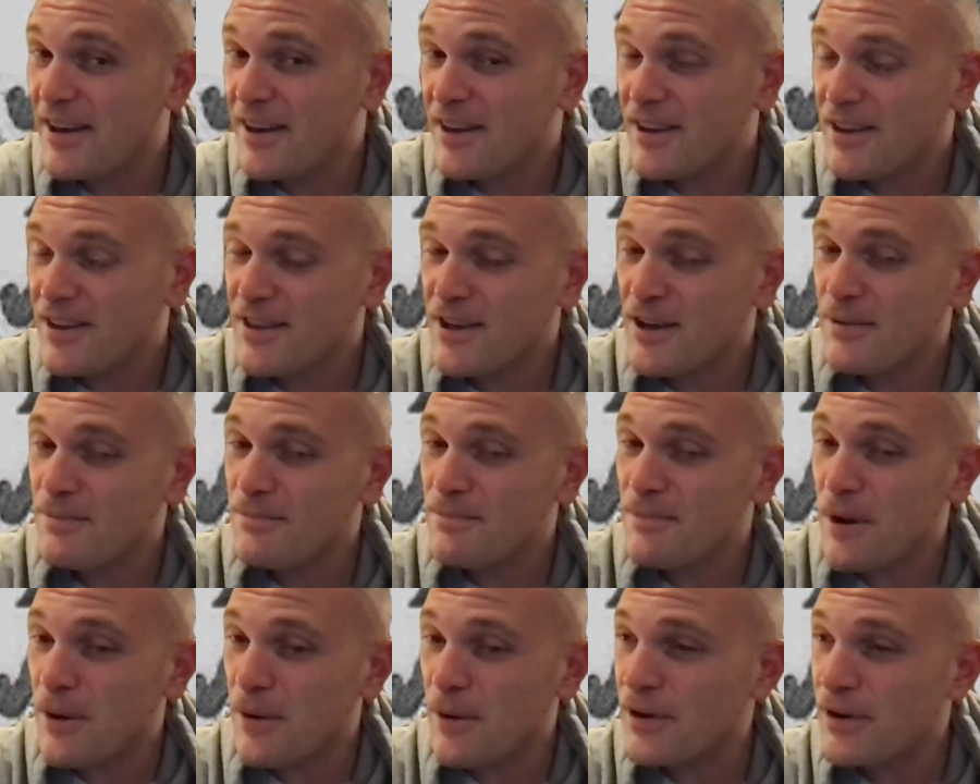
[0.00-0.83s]
You think
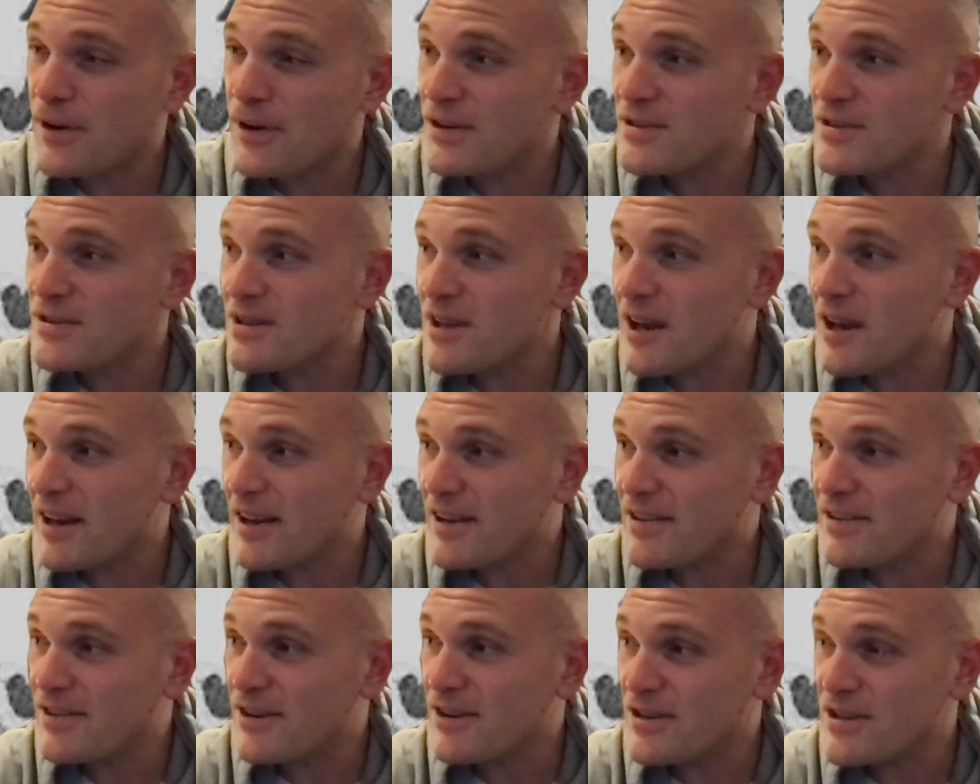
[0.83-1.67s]
America's
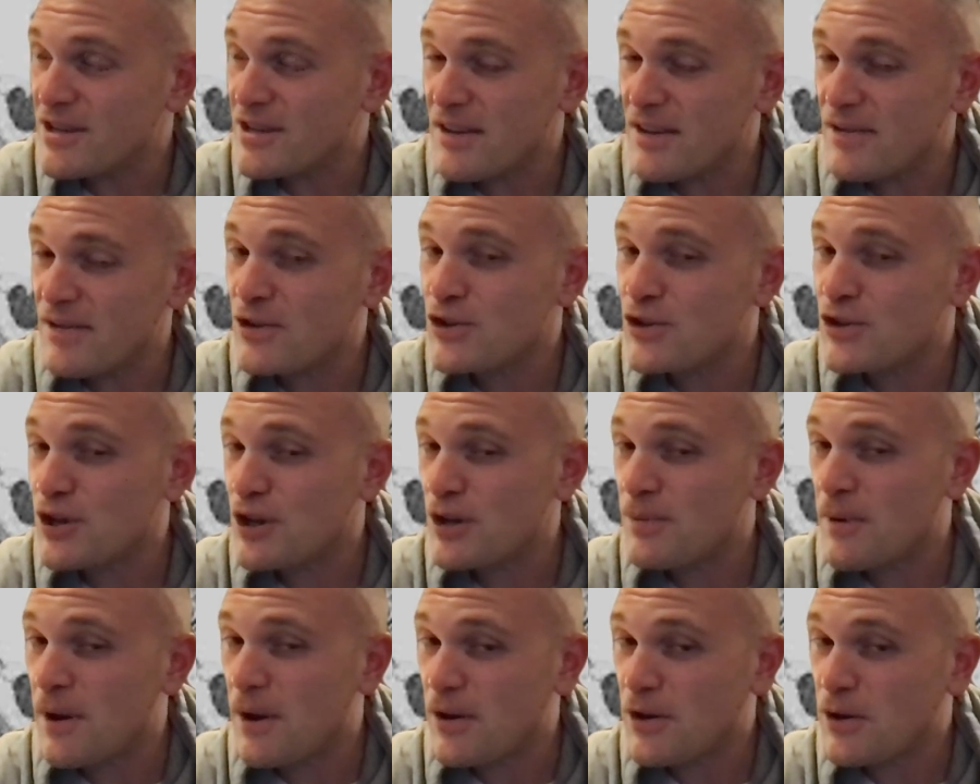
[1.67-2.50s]
like doesn't give a shit
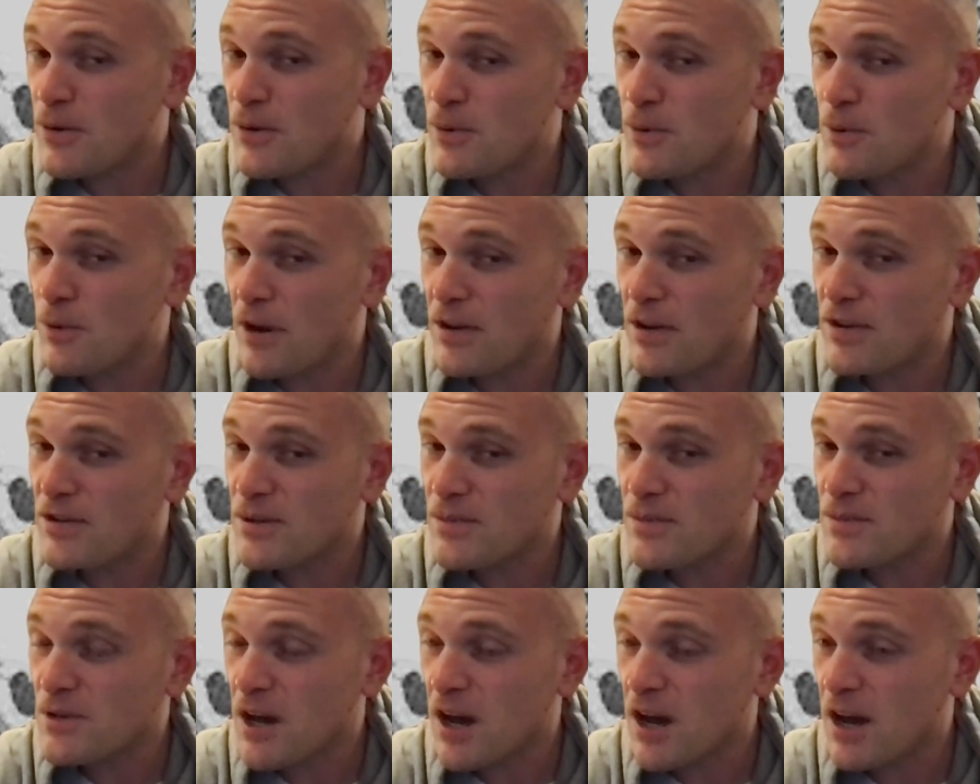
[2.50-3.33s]
about human rights
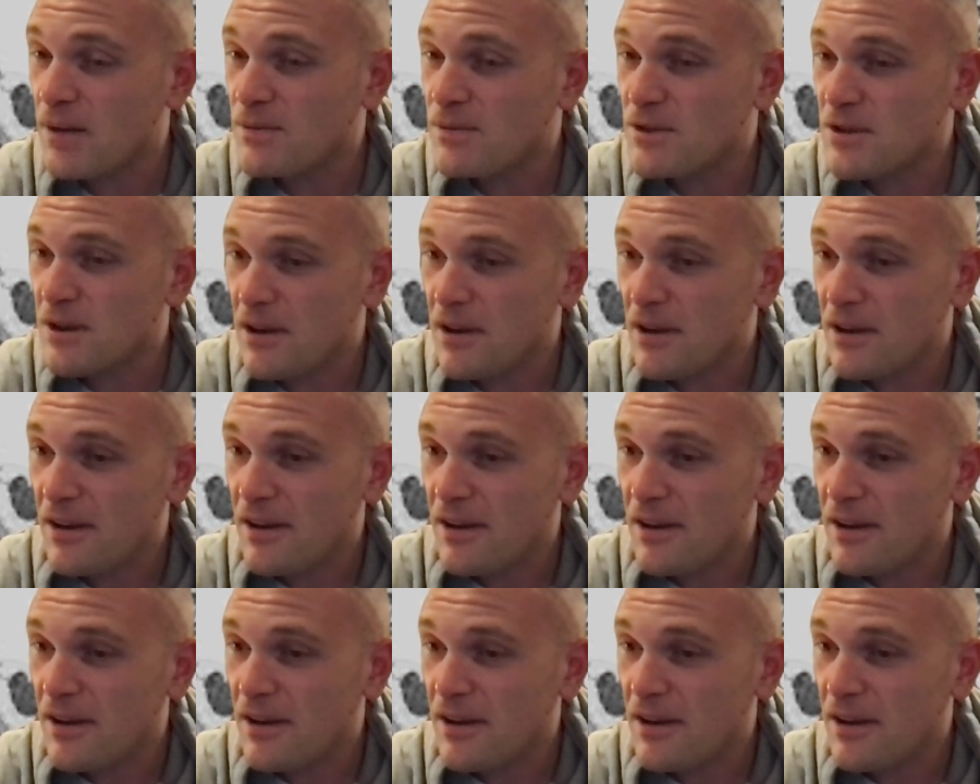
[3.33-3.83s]
sometimes?